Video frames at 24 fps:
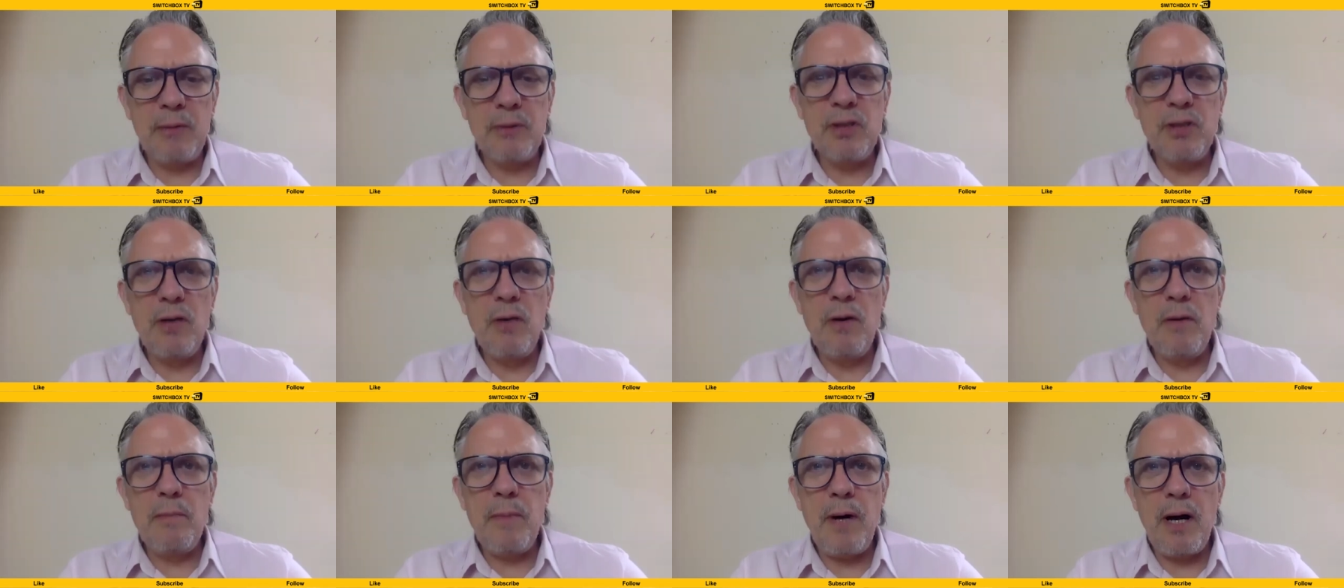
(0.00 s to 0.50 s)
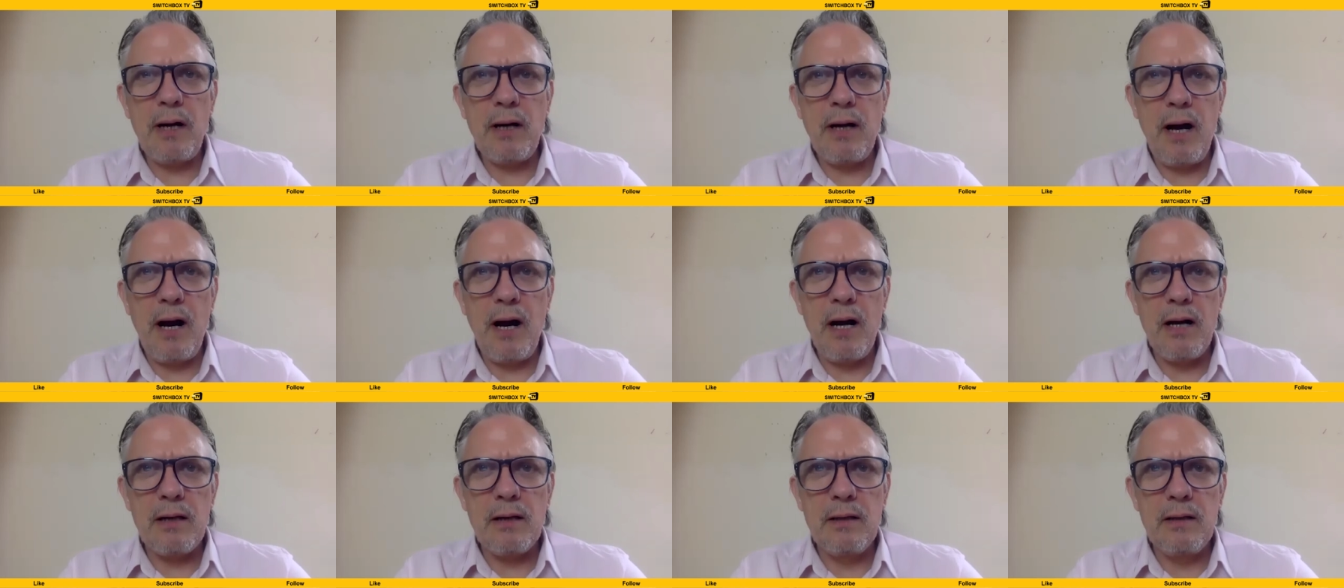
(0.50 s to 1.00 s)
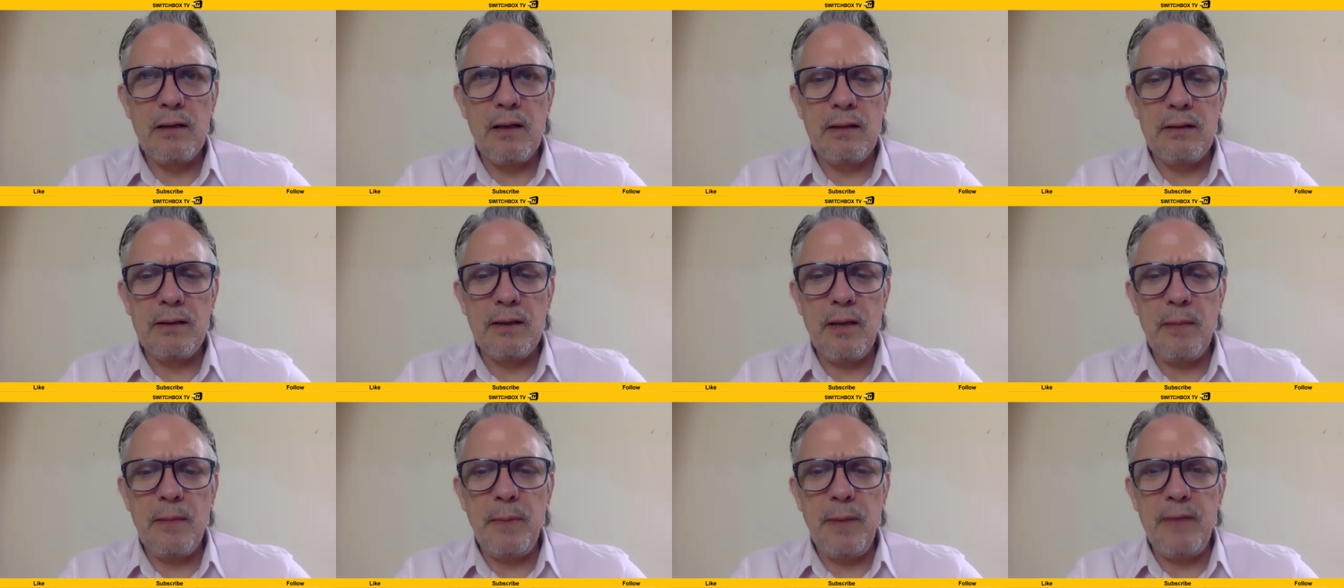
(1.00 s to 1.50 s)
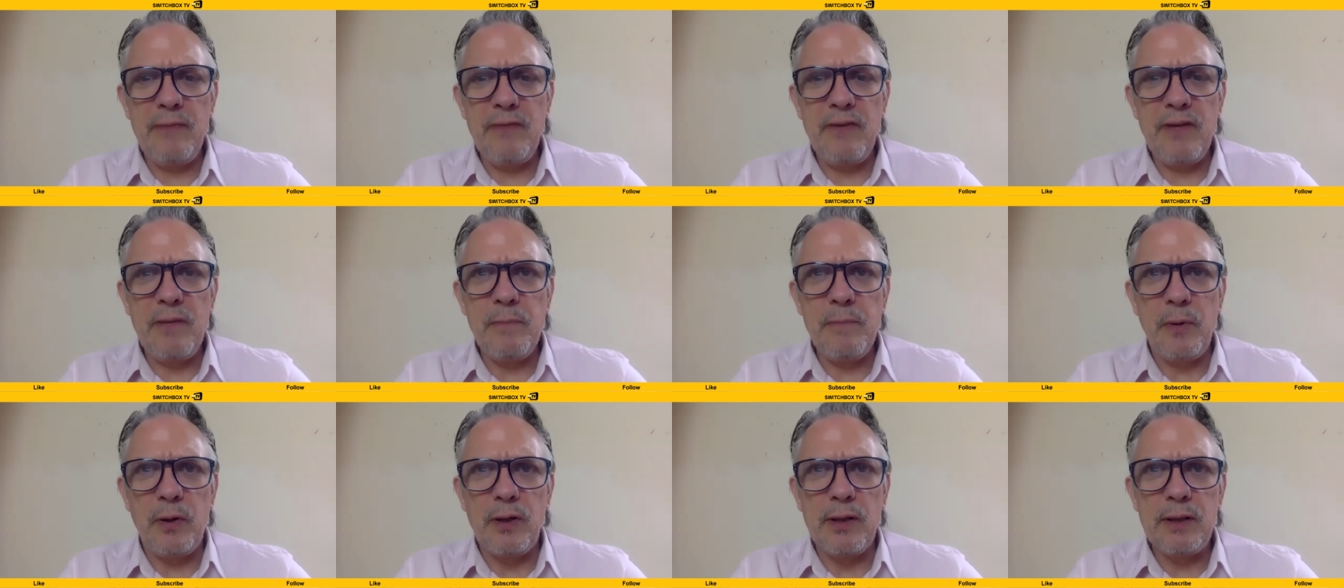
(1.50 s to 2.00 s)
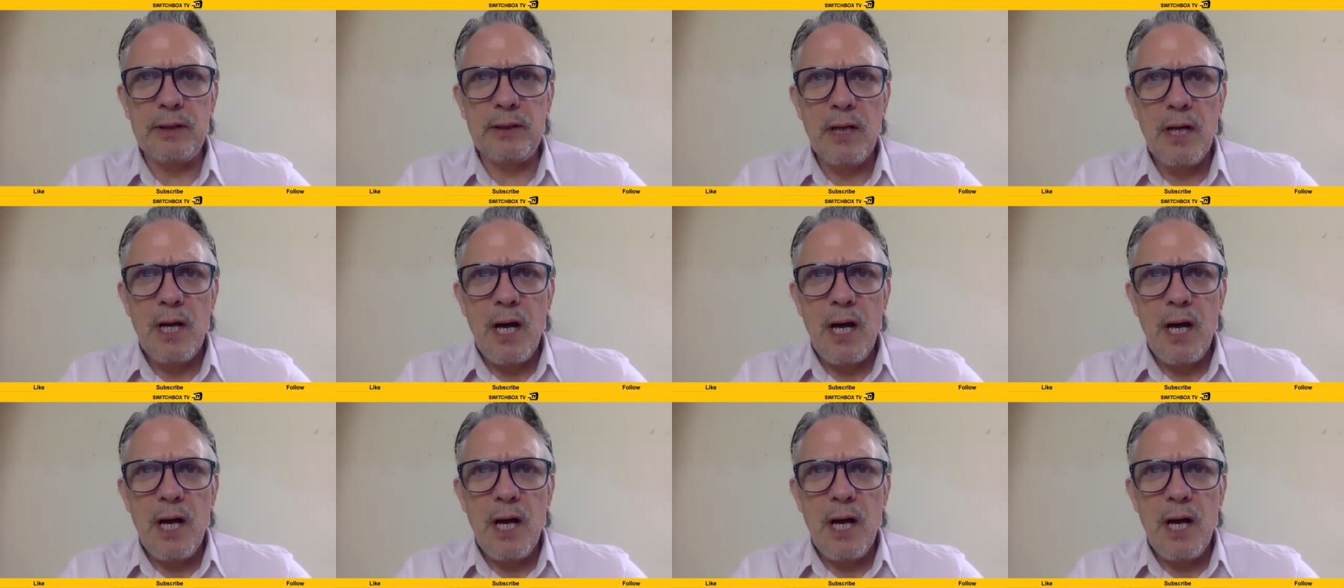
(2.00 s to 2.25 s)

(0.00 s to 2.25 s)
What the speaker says: you and Mark Arden, the Oblivion Boys.